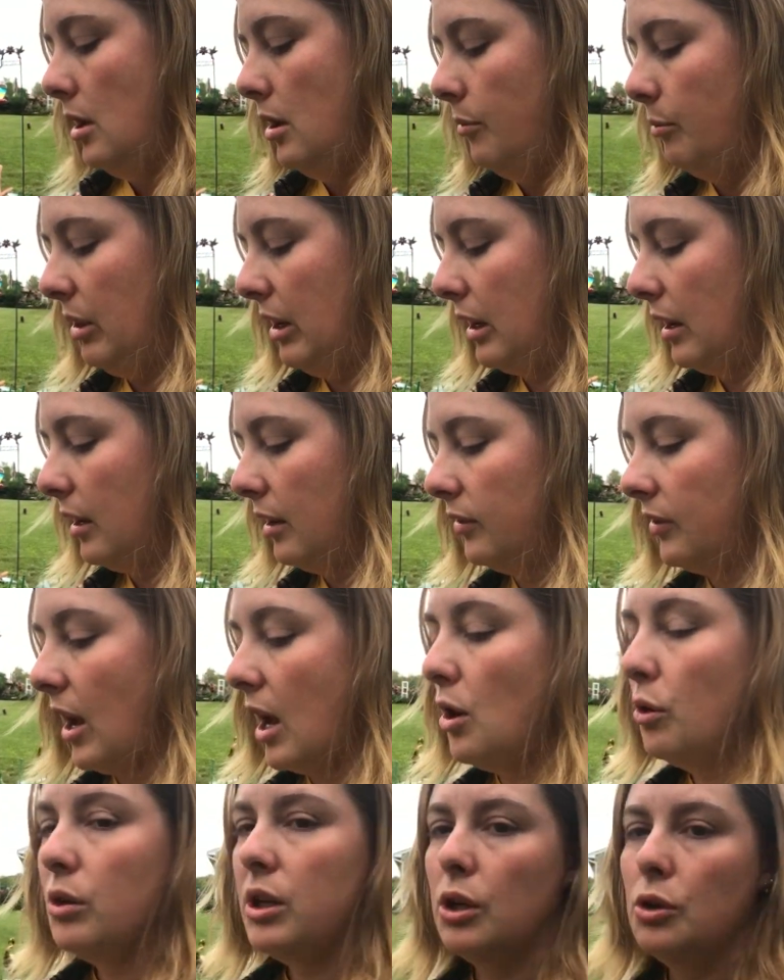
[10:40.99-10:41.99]
because I
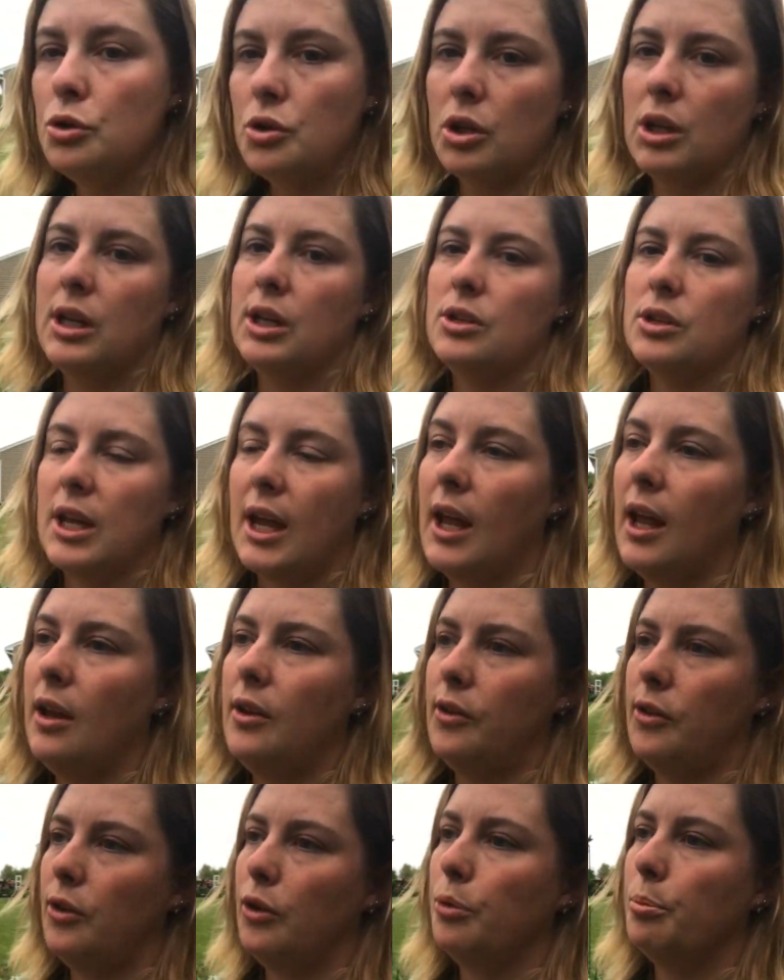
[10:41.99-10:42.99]
don't usually tend
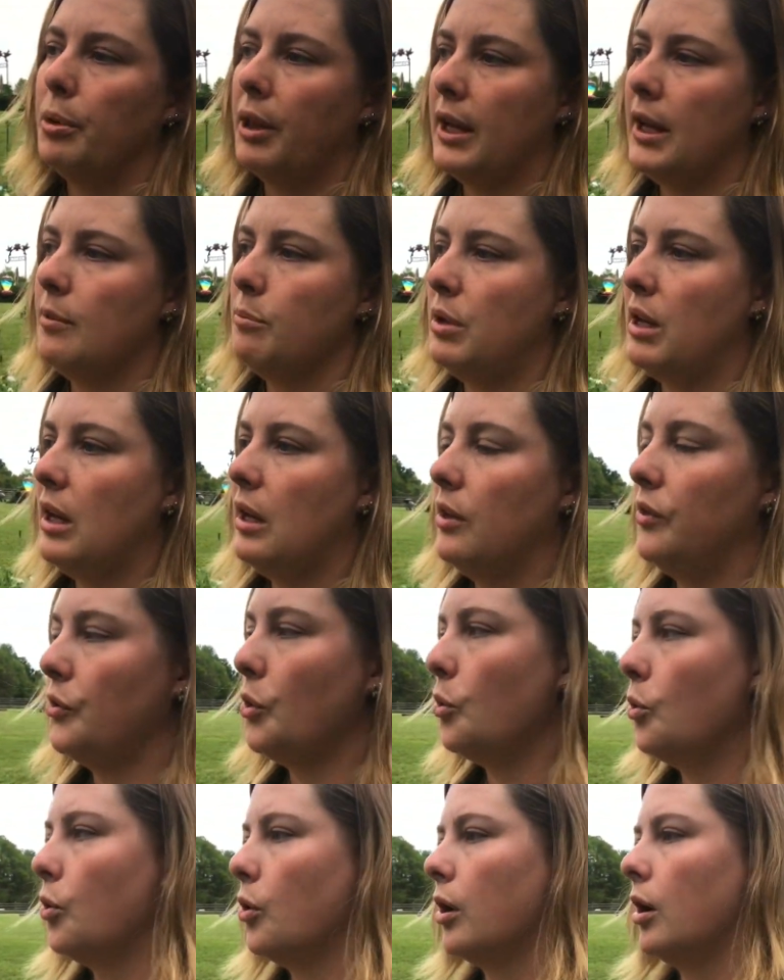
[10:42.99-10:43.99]
to plant peas
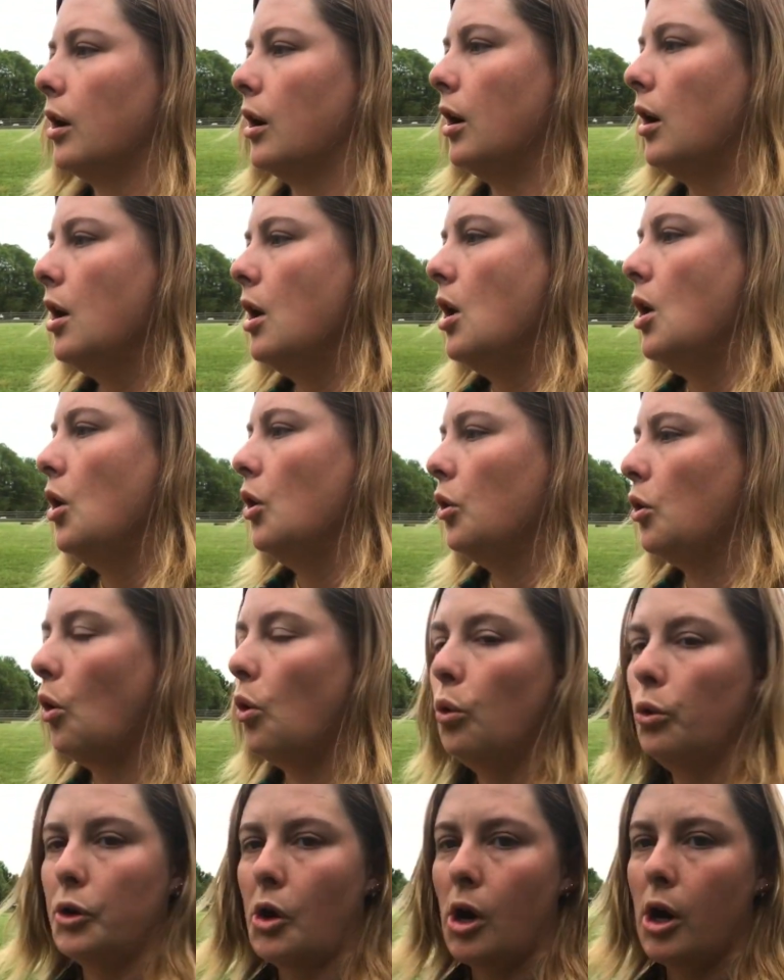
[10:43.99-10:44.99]
or
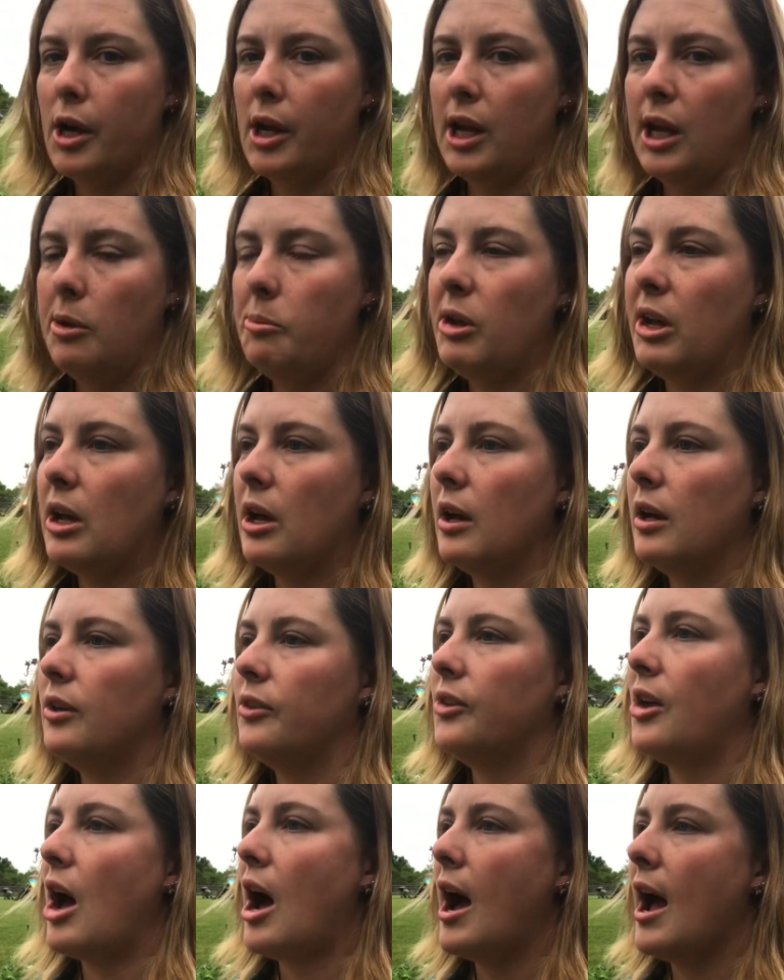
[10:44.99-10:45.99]
cold hardy because
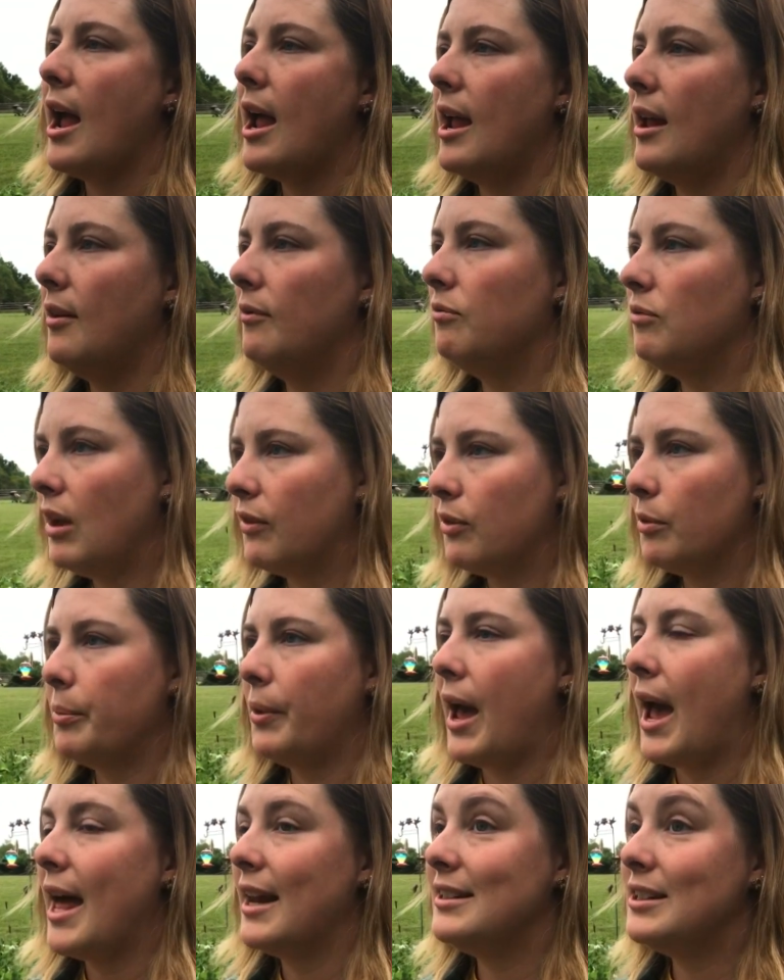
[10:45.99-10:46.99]
I've never
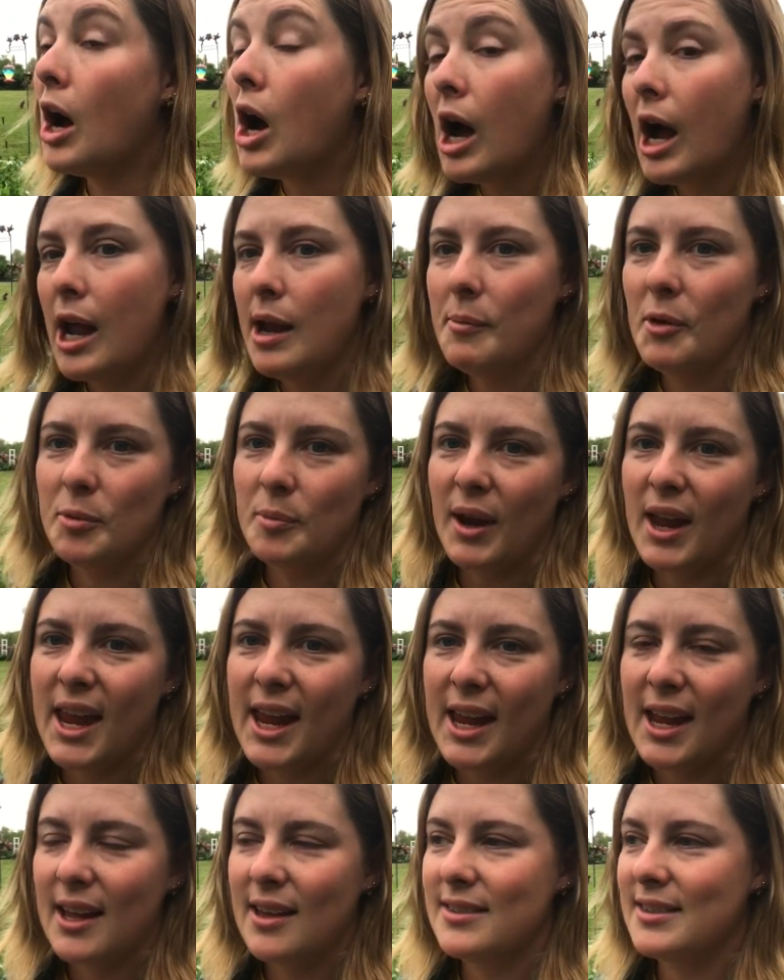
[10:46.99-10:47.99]
had time on my
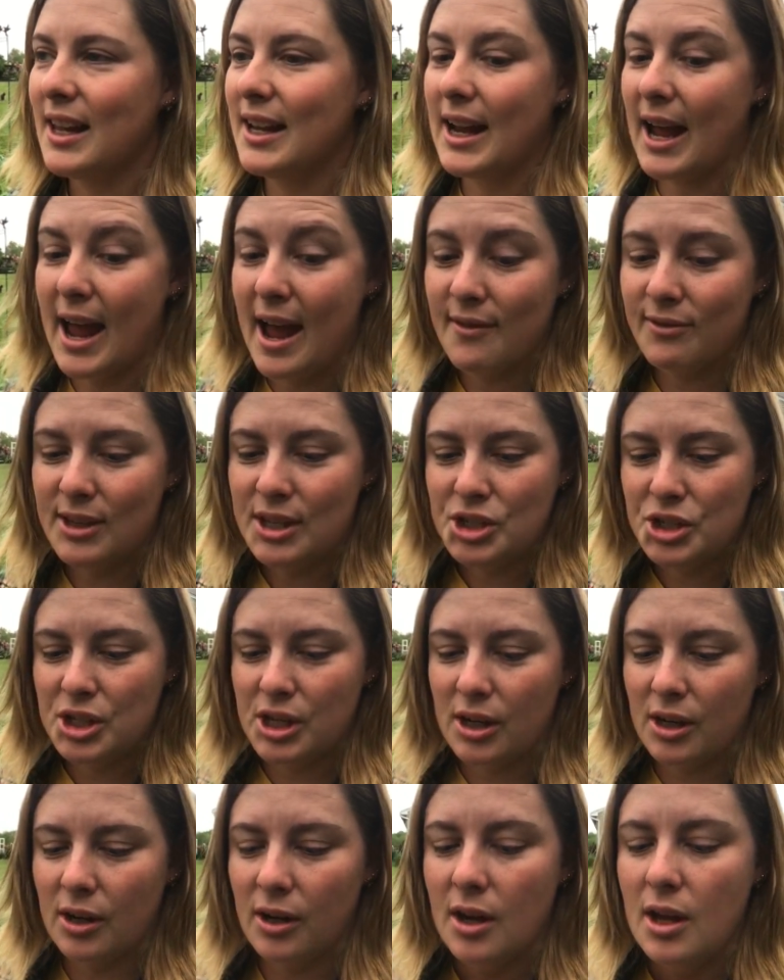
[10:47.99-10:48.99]
hands like I have this
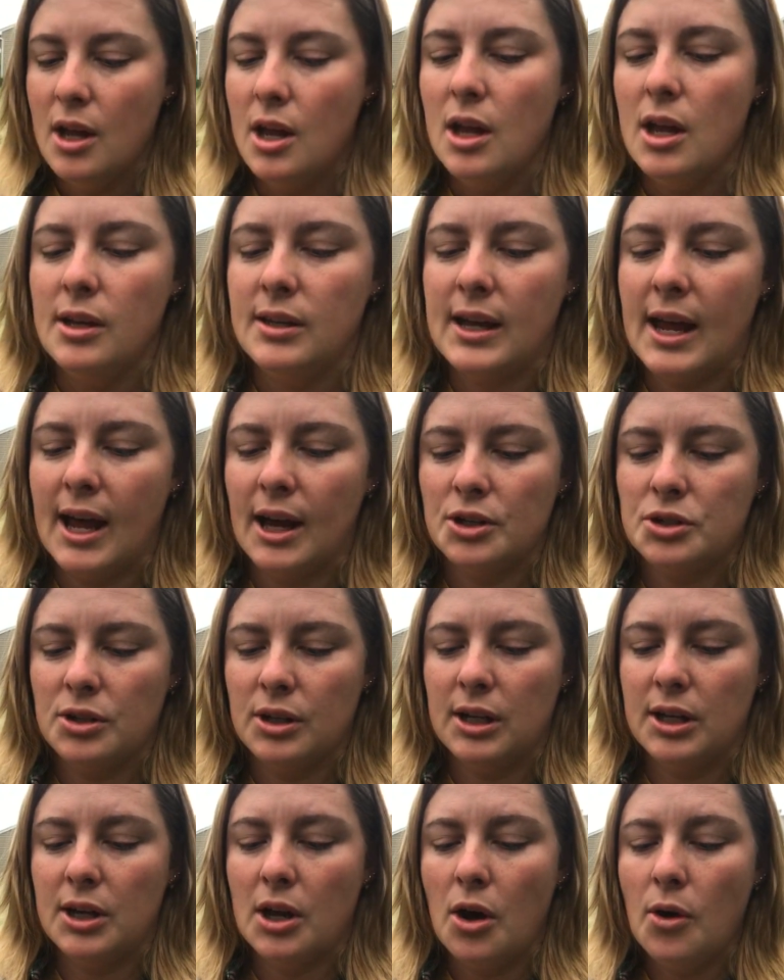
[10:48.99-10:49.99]
year to actually
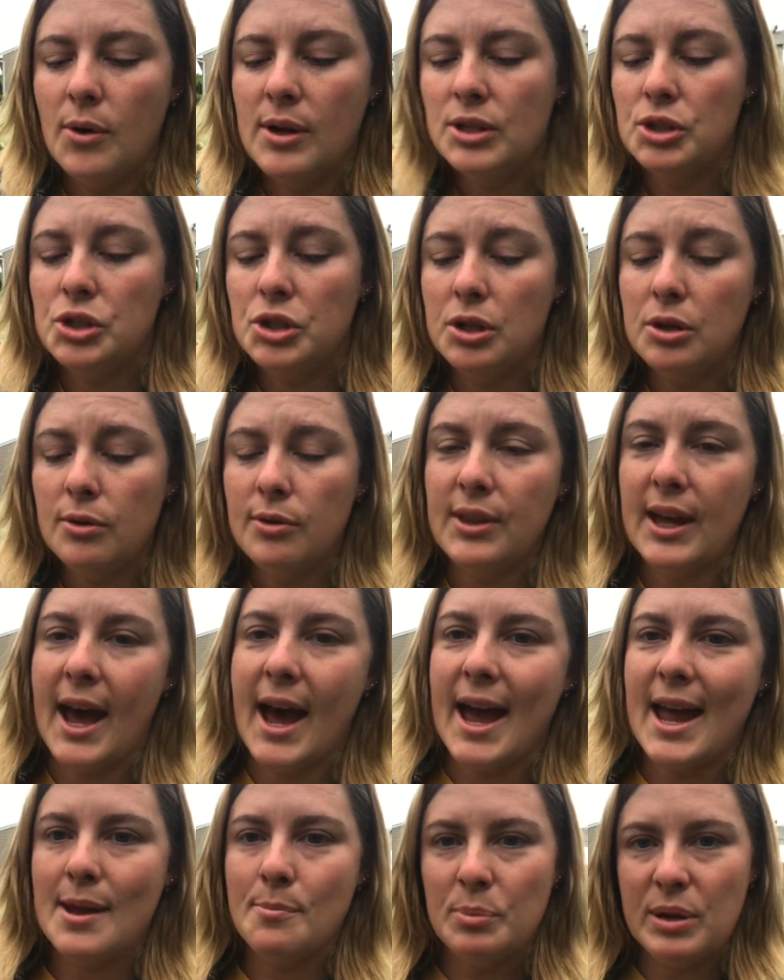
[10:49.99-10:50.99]
go and do
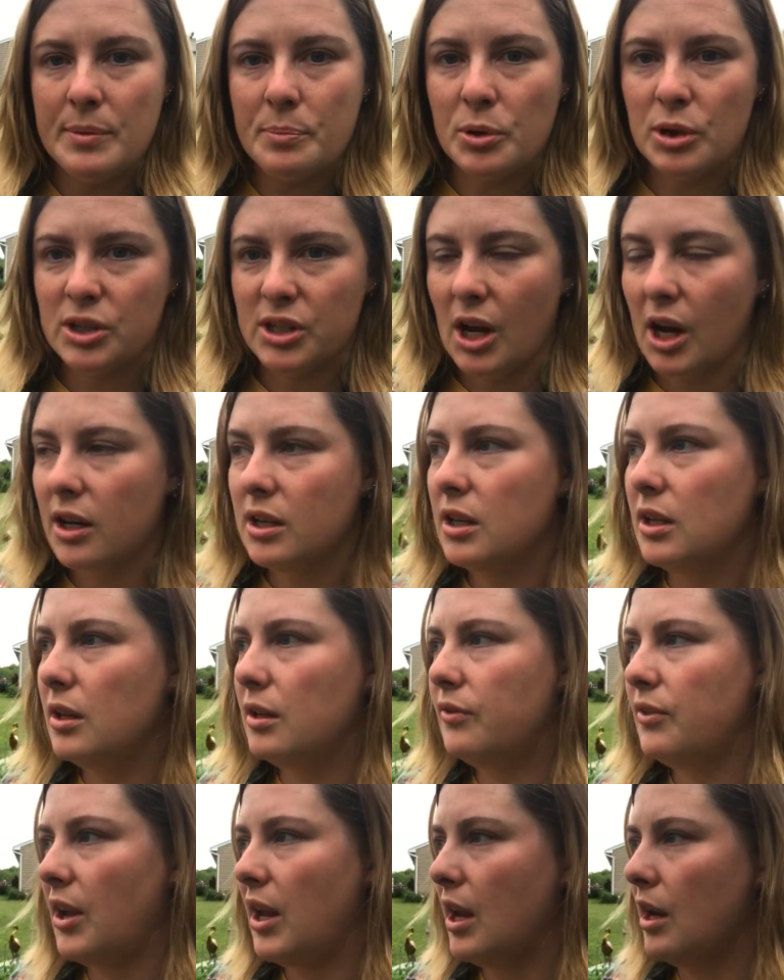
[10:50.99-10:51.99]
that and be
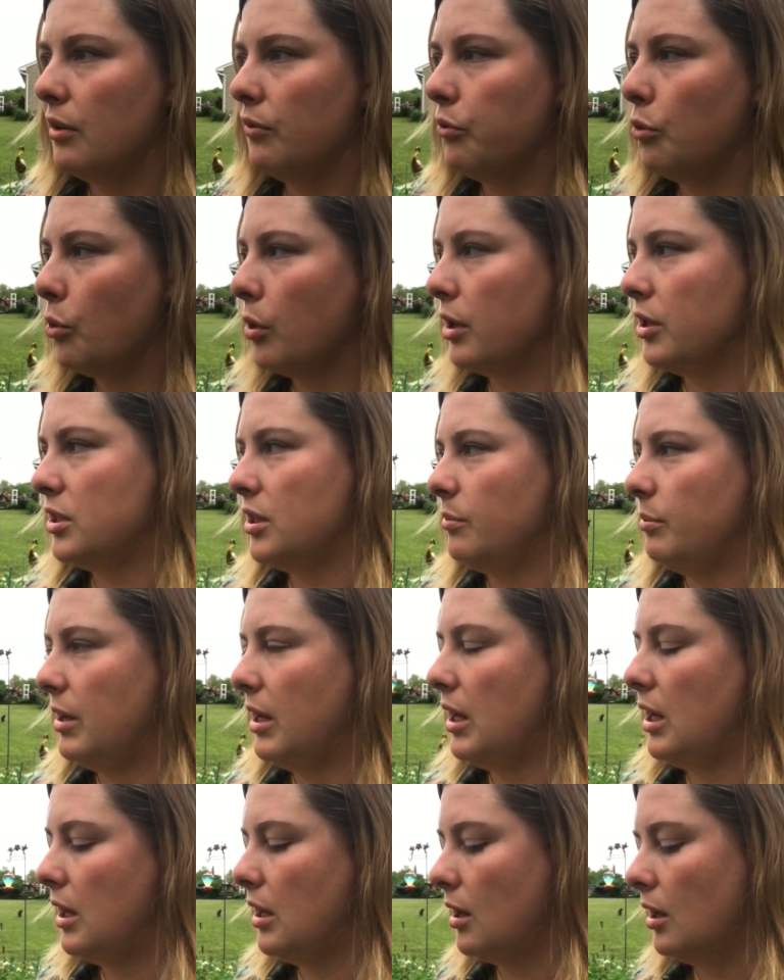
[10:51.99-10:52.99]
productive and for it to
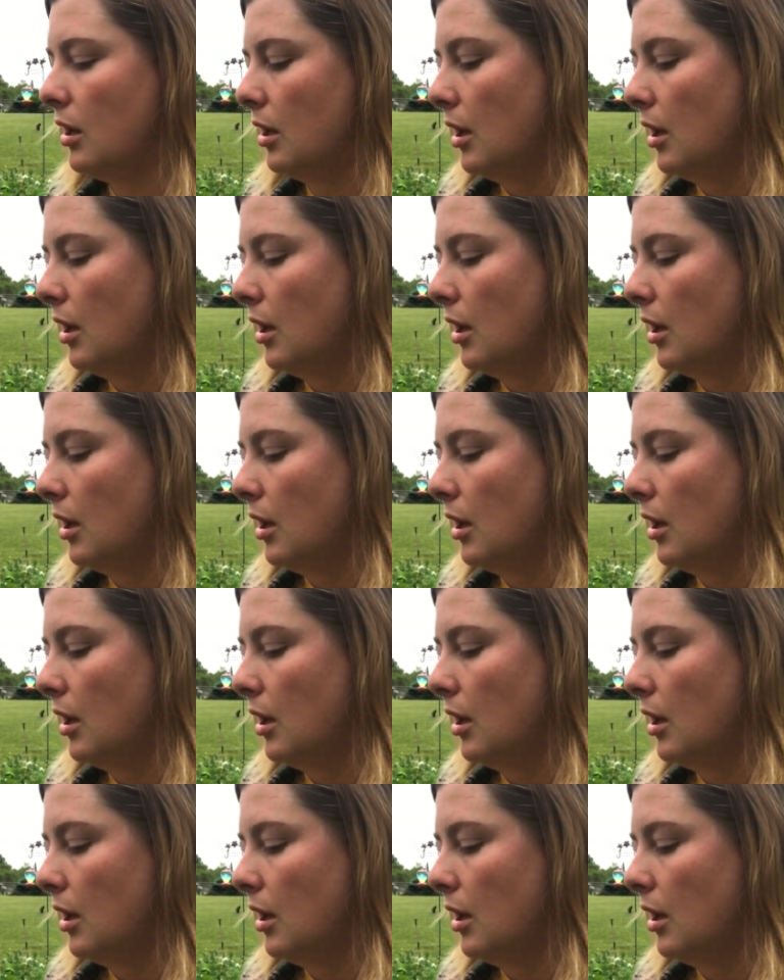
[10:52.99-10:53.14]
be